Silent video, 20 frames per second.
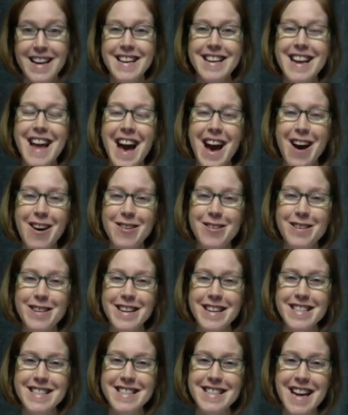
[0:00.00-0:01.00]
Now,
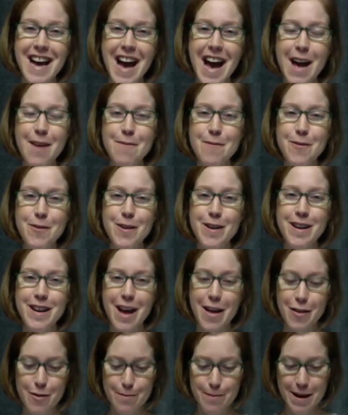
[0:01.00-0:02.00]
it's time for
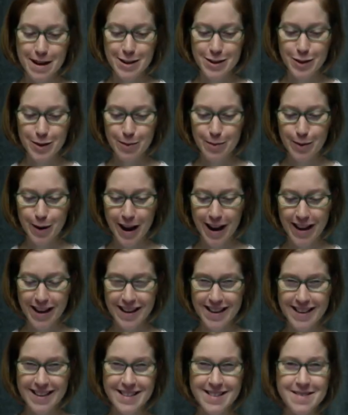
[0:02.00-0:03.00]
another mental
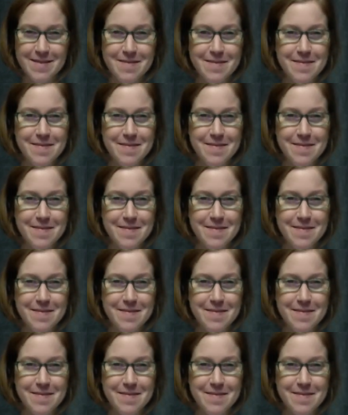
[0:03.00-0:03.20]
break.